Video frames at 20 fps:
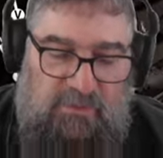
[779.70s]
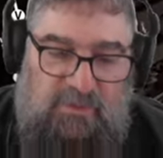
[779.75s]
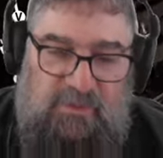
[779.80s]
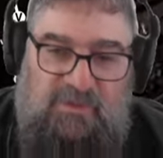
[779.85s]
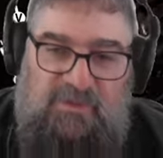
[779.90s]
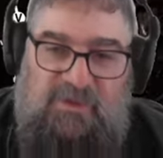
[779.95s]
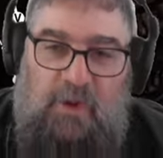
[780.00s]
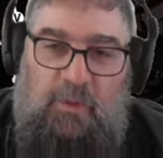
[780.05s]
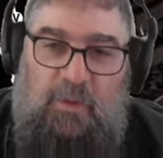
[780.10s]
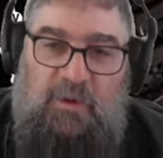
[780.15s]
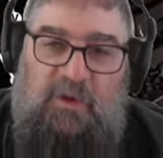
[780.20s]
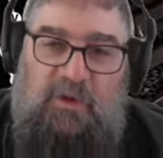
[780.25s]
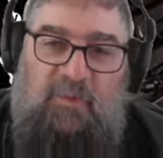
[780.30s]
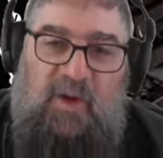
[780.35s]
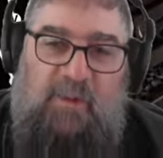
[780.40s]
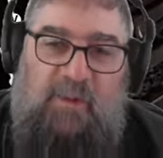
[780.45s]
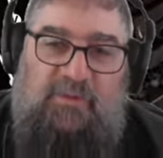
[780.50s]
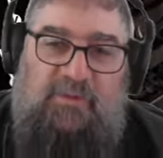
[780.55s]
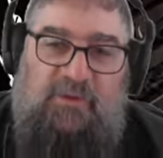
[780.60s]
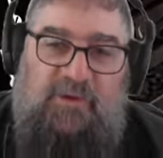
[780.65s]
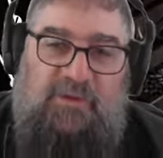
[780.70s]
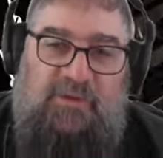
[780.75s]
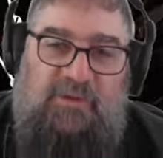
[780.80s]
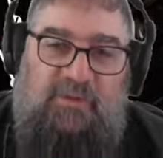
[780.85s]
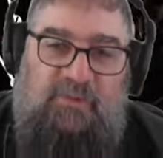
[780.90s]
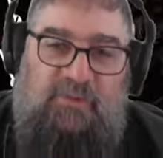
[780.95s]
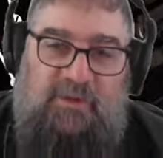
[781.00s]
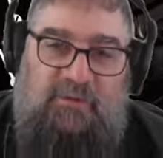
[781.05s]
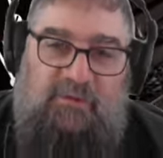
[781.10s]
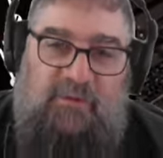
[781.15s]
The snow on the palm trees is
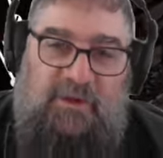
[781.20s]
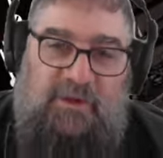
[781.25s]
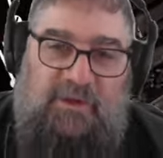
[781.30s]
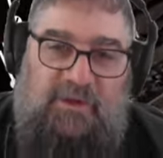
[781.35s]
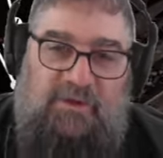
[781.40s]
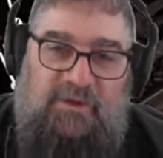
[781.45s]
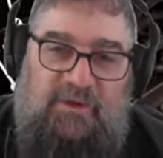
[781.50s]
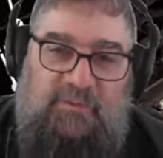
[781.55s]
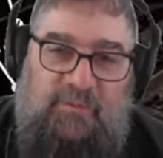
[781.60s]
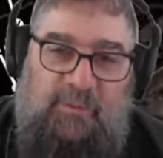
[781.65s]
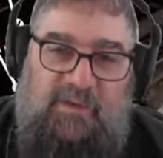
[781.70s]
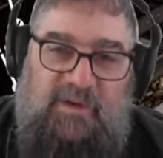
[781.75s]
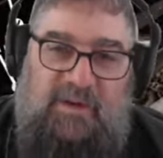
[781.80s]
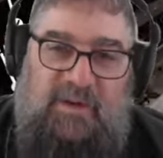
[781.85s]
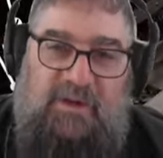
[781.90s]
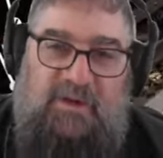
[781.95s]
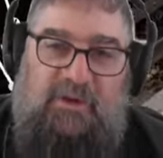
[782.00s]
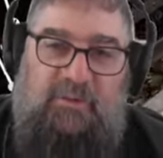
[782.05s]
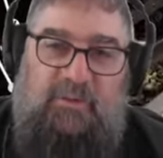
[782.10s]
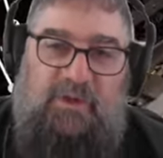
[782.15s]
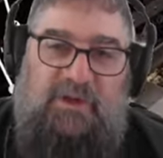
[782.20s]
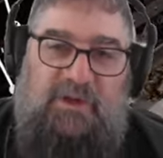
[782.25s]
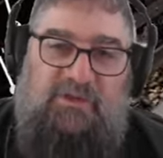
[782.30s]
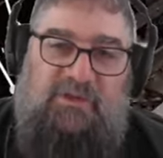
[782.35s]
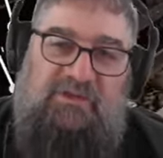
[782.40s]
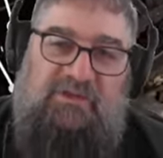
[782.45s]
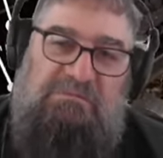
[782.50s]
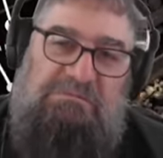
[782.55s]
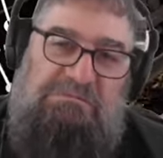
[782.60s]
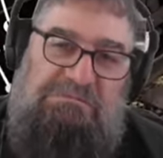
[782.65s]
pretty funny. When we're down at the
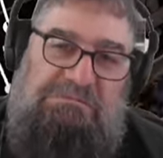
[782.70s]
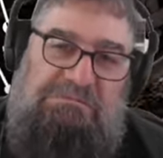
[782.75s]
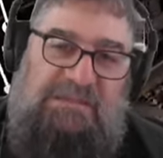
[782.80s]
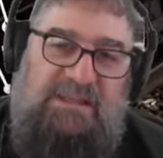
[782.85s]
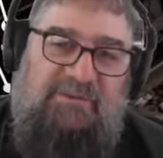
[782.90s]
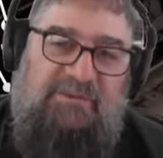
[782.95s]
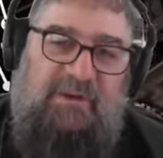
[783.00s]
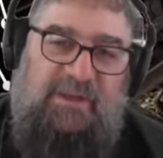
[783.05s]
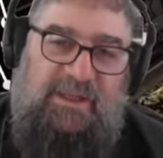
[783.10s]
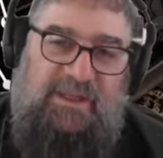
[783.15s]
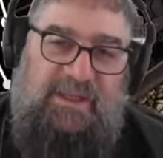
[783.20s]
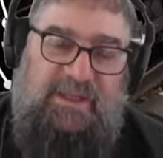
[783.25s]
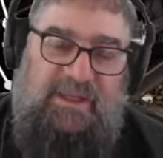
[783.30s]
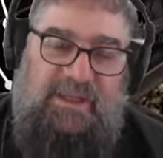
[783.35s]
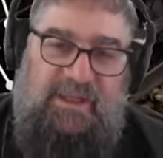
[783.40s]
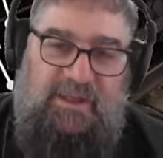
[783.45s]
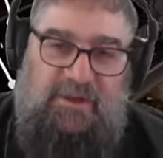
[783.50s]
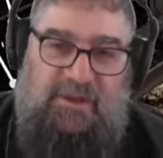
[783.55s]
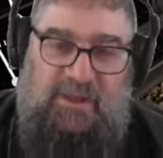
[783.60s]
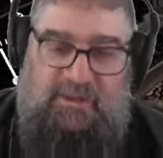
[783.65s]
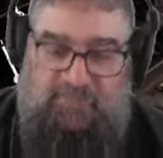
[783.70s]
beach, are you really going to get all